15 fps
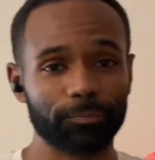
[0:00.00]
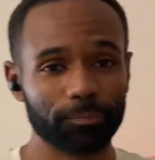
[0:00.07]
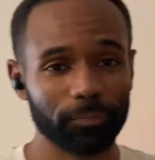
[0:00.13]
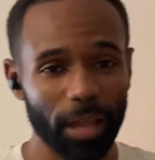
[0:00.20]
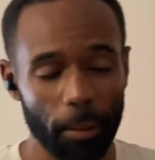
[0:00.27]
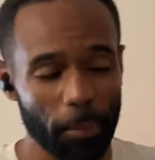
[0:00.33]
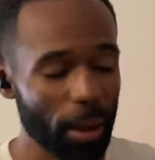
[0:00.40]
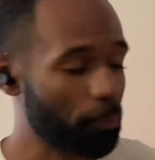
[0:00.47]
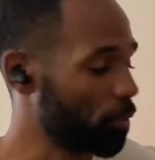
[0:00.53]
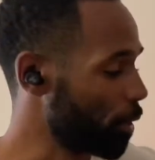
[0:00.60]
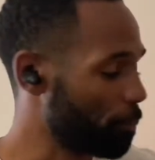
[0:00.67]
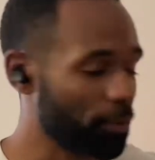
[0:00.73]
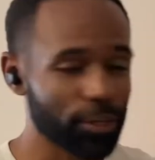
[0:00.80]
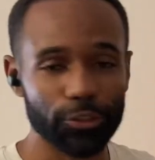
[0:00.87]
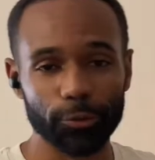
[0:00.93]
I might put a
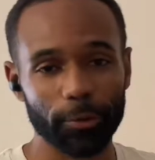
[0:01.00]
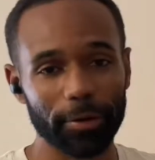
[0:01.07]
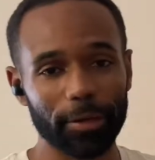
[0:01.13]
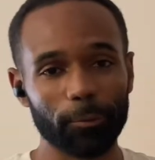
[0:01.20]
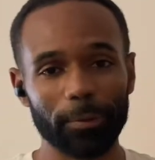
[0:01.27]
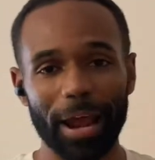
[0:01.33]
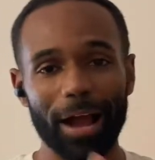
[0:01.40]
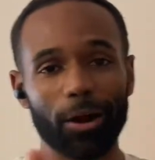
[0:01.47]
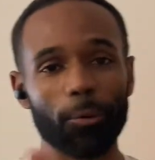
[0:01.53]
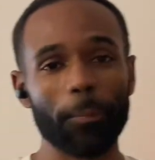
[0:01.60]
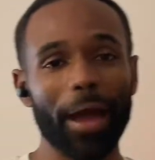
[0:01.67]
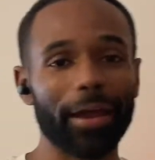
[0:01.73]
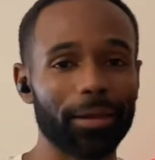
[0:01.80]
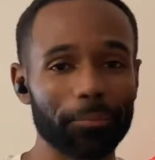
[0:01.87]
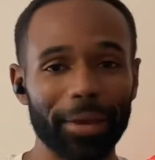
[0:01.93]
picture in it when I go
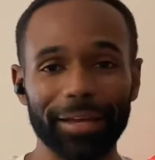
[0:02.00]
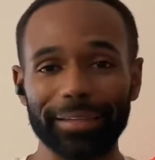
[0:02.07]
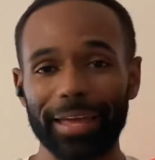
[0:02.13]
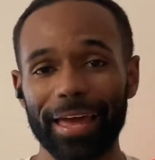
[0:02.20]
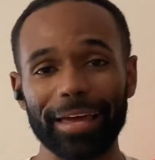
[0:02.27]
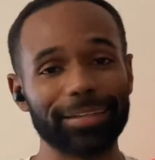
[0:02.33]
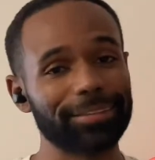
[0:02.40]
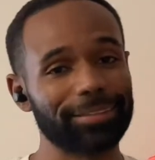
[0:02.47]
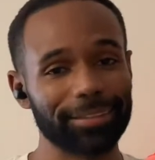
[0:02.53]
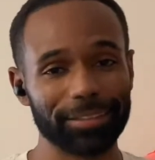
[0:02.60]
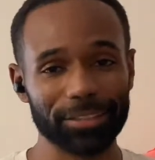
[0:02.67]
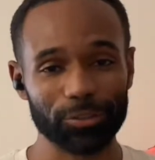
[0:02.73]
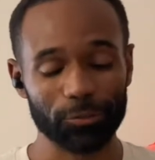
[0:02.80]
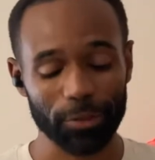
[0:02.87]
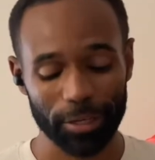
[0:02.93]
back and make the edits to
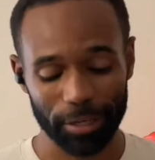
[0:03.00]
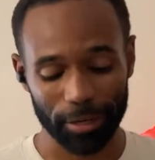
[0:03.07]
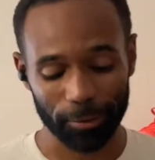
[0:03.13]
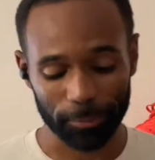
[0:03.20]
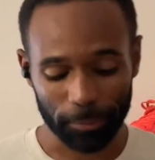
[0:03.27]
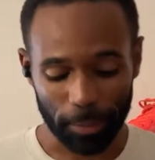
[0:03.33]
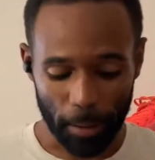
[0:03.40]
this video.